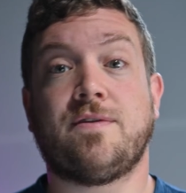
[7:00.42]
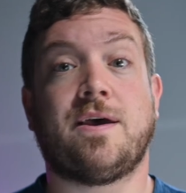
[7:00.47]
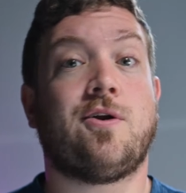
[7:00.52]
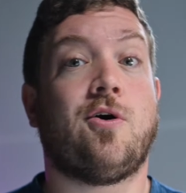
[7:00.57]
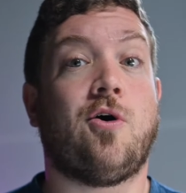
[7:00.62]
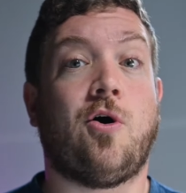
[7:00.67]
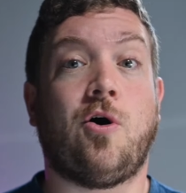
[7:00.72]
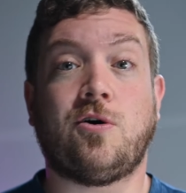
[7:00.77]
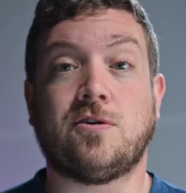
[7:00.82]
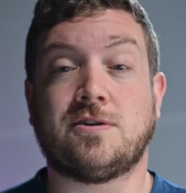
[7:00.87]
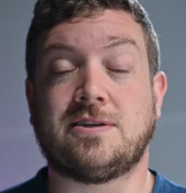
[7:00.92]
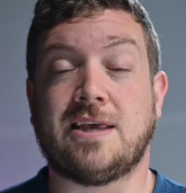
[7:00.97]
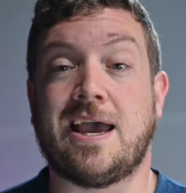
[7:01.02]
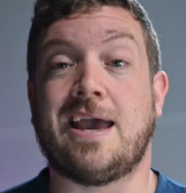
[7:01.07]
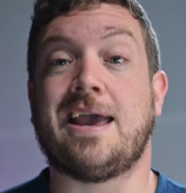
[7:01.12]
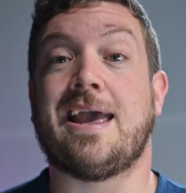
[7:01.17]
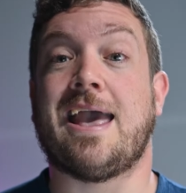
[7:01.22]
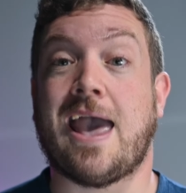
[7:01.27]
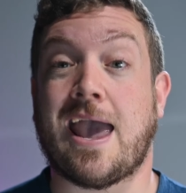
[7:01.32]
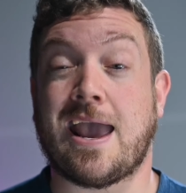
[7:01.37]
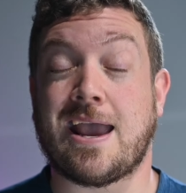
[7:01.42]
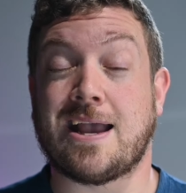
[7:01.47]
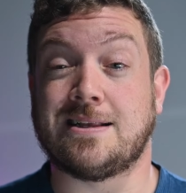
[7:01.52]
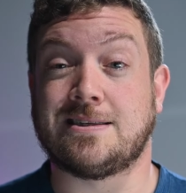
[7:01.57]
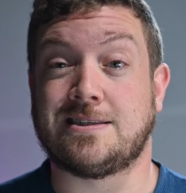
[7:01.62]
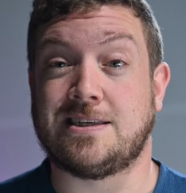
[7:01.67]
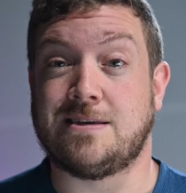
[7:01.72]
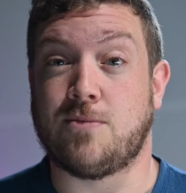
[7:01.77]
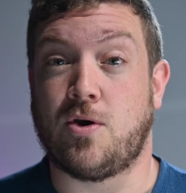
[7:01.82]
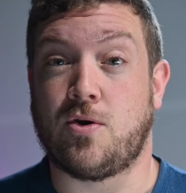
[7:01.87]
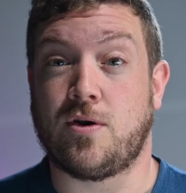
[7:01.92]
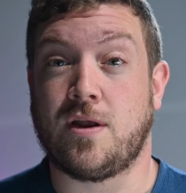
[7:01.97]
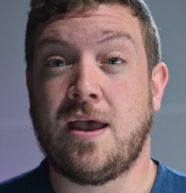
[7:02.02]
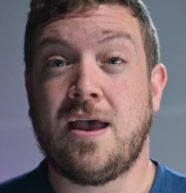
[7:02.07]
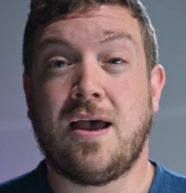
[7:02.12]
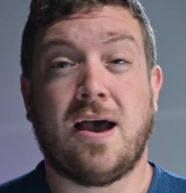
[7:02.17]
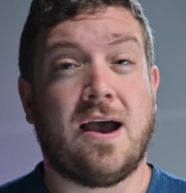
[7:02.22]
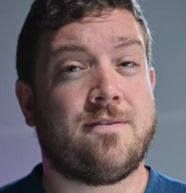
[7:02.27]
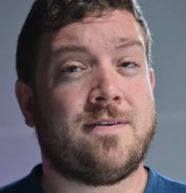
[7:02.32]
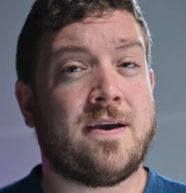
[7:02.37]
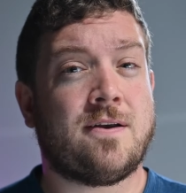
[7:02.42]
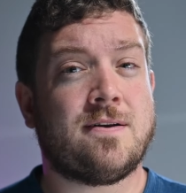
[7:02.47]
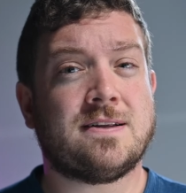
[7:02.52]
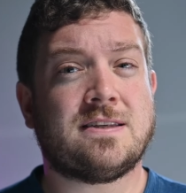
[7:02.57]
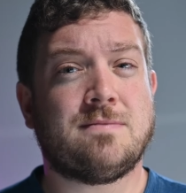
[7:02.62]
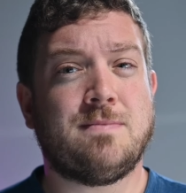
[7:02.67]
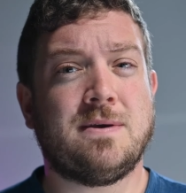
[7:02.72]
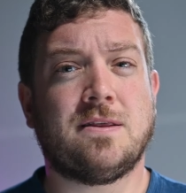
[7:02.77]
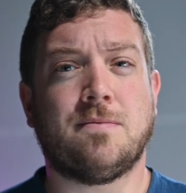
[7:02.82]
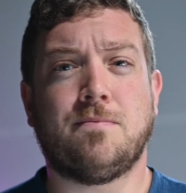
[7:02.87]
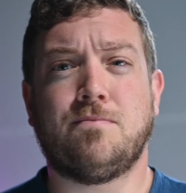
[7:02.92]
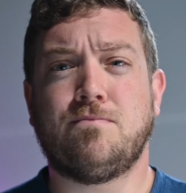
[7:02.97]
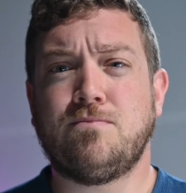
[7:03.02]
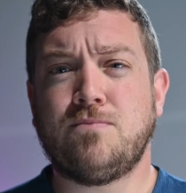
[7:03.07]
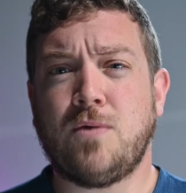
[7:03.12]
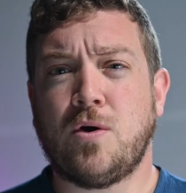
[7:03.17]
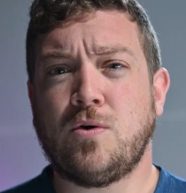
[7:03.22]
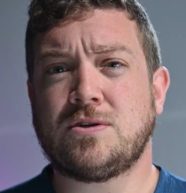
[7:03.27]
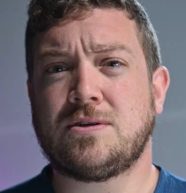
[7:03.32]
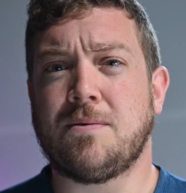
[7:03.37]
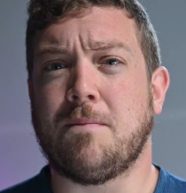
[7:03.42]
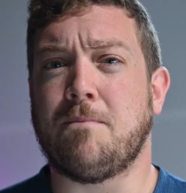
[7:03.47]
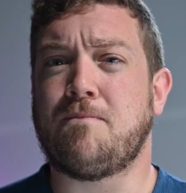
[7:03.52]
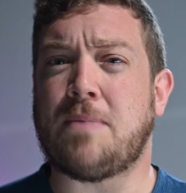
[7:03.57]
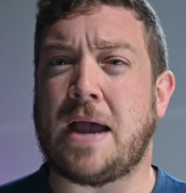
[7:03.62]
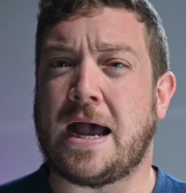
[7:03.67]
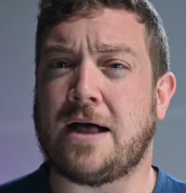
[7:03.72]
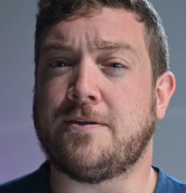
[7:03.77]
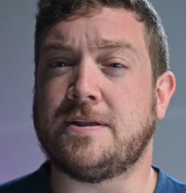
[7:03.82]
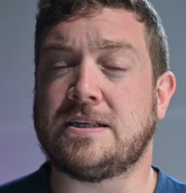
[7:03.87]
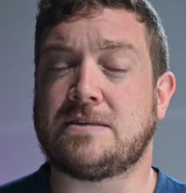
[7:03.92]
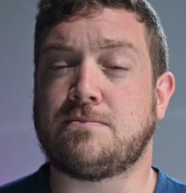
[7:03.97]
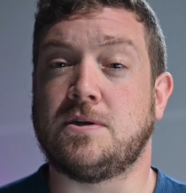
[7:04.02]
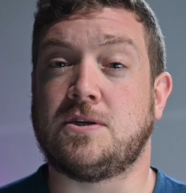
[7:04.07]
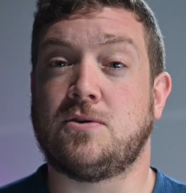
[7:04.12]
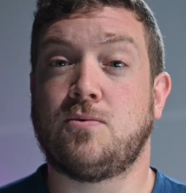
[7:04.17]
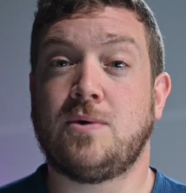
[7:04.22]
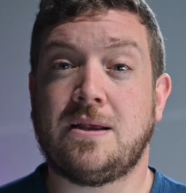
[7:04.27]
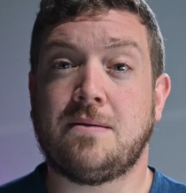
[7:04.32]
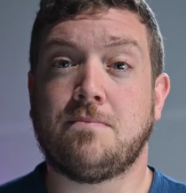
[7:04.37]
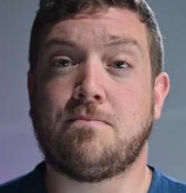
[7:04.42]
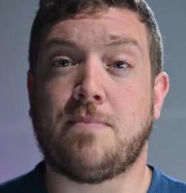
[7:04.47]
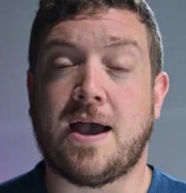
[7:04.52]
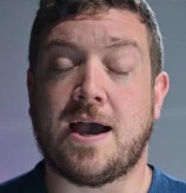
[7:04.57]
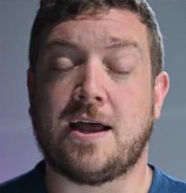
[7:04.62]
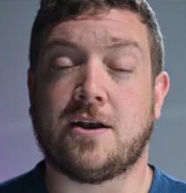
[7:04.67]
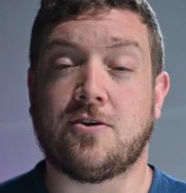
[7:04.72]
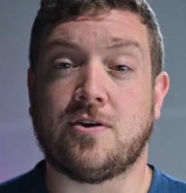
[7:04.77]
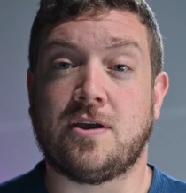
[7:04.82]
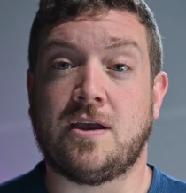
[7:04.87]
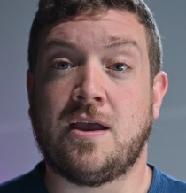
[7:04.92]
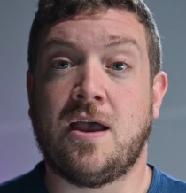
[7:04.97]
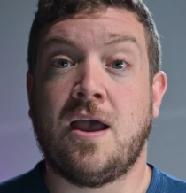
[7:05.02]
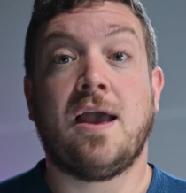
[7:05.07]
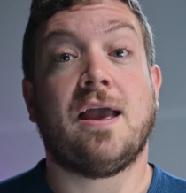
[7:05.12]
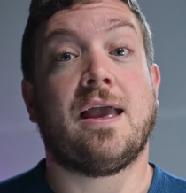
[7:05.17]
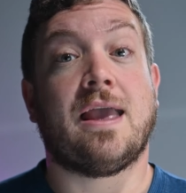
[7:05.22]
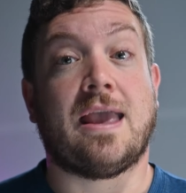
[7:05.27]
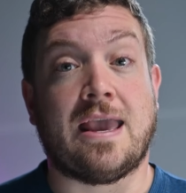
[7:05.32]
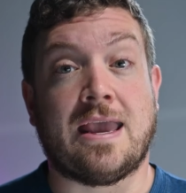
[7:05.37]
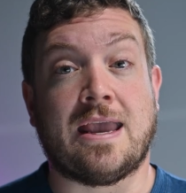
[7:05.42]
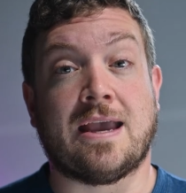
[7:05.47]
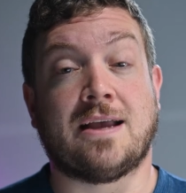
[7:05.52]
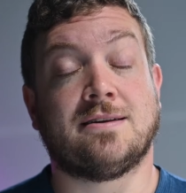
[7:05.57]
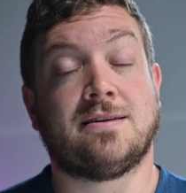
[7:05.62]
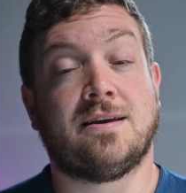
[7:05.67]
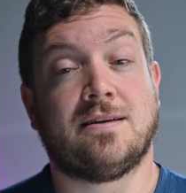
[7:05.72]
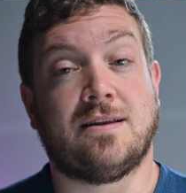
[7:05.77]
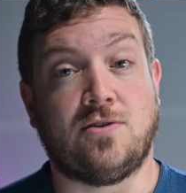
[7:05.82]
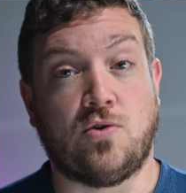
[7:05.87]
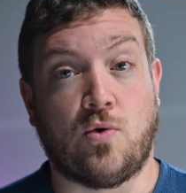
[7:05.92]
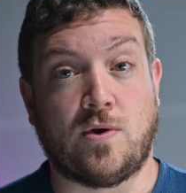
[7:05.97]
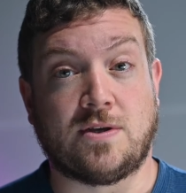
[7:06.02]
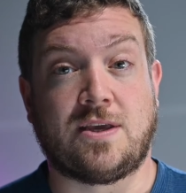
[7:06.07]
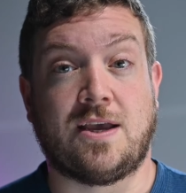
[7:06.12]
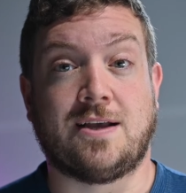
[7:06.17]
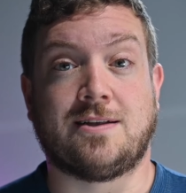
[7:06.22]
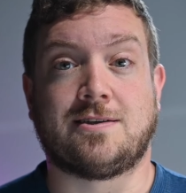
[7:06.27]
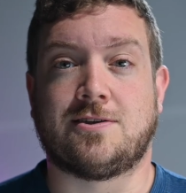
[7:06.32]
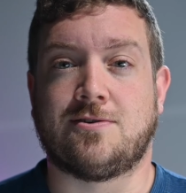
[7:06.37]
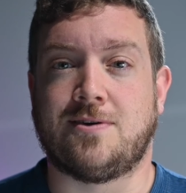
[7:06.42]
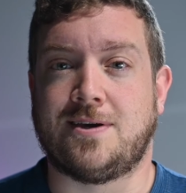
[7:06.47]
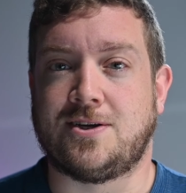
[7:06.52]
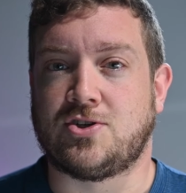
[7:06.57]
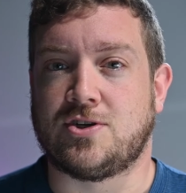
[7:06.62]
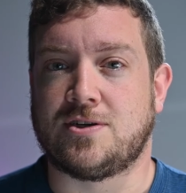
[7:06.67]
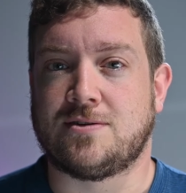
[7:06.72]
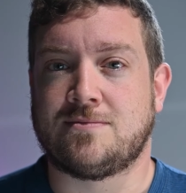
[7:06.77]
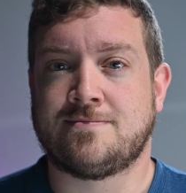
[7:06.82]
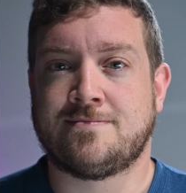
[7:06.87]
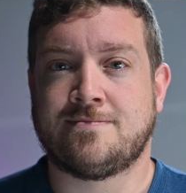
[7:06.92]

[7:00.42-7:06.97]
that all day ANC mode. I found it to be the most balanced between battery and noise cancellation.